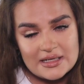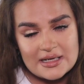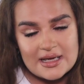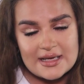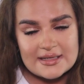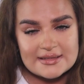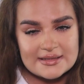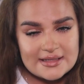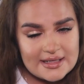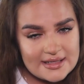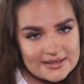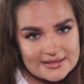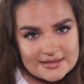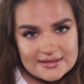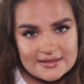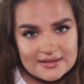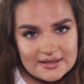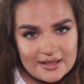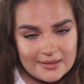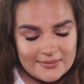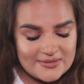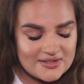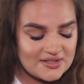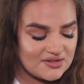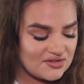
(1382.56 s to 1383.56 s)
does, as the
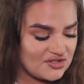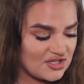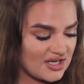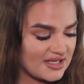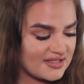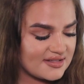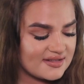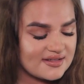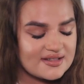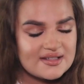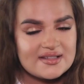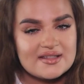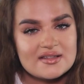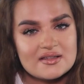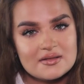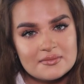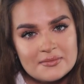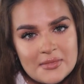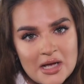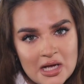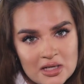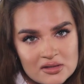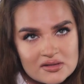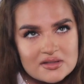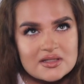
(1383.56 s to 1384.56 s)
name suggests. It
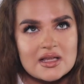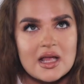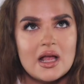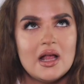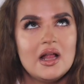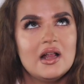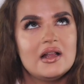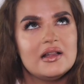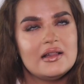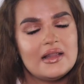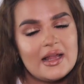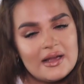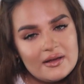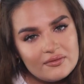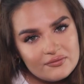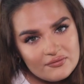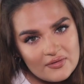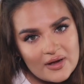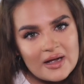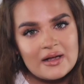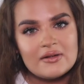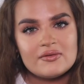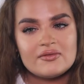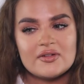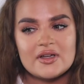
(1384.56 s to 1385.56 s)
smells like
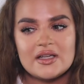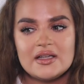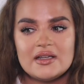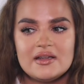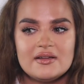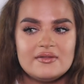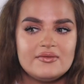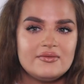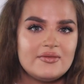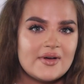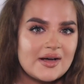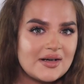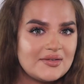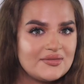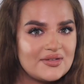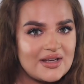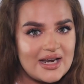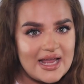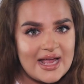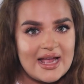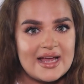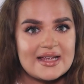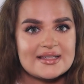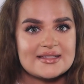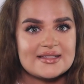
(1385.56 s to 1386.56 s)
velvet. If
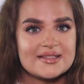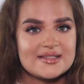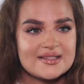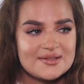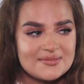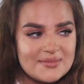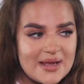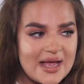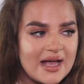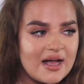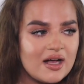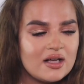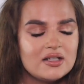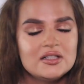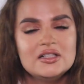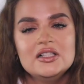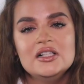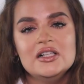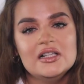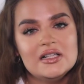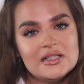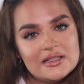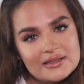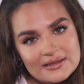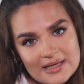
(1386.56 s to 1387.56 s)
velvet has a smell,
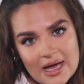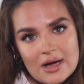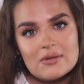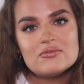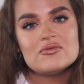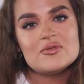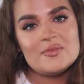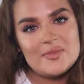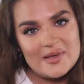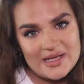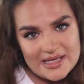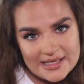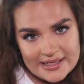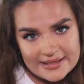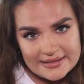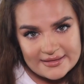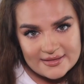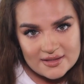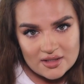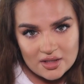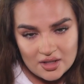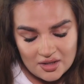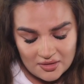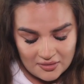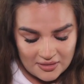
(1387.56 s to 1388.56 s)
that would be
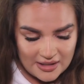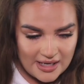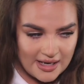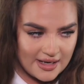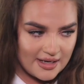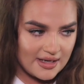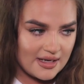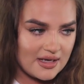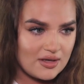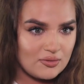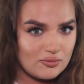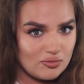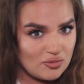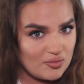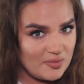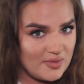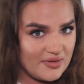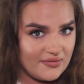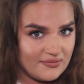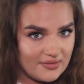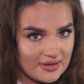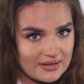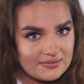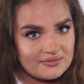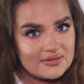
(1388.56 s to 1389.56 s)
it, okay? It would
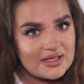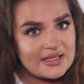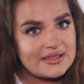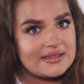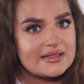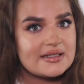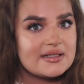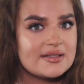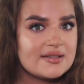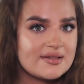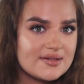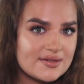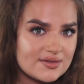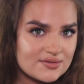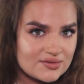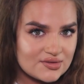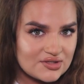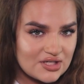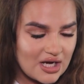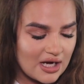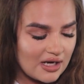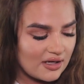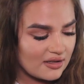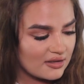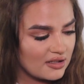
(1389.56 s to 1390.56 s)
be Velvet
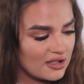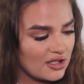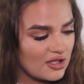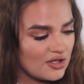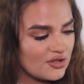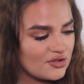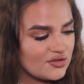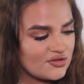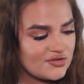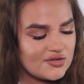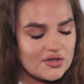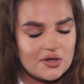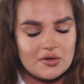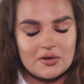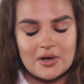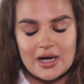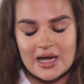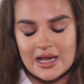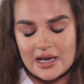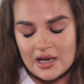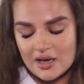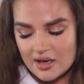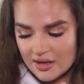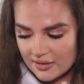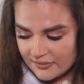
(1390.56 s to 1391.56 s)
Santal. So
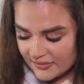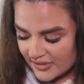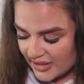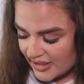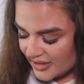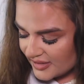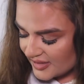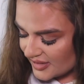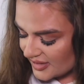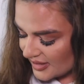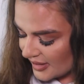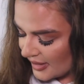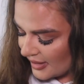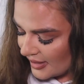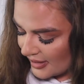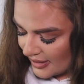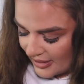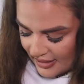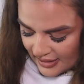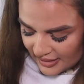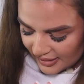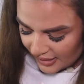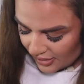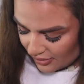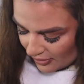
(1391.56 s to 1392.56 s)
I love it.
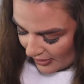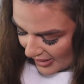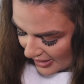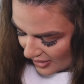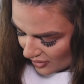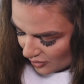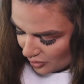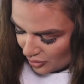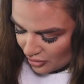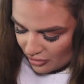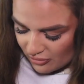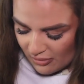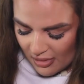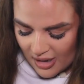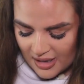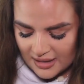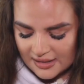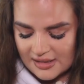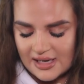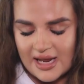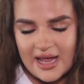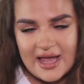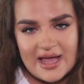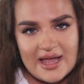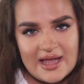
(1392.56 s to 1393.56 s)
Incredible
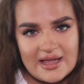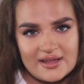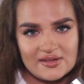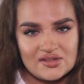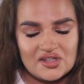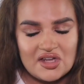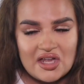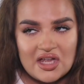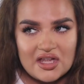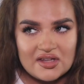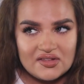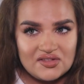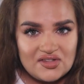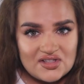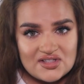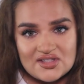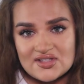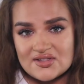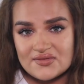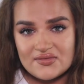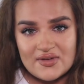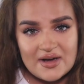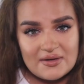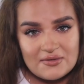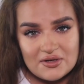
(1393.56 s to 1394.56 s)
one. And this
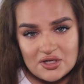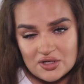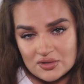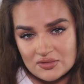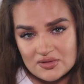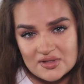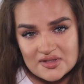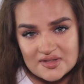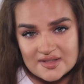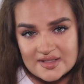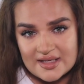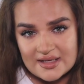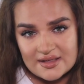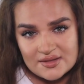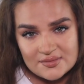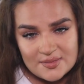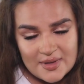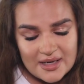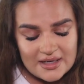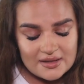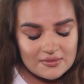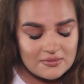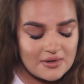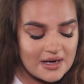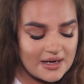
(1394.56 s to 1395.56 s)
is very unisex,
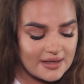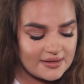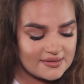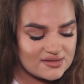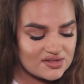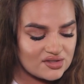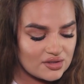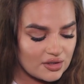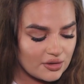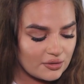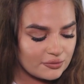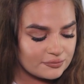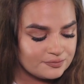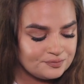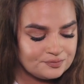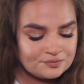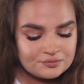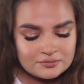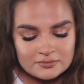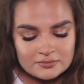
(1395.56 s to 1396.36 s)
by the way, so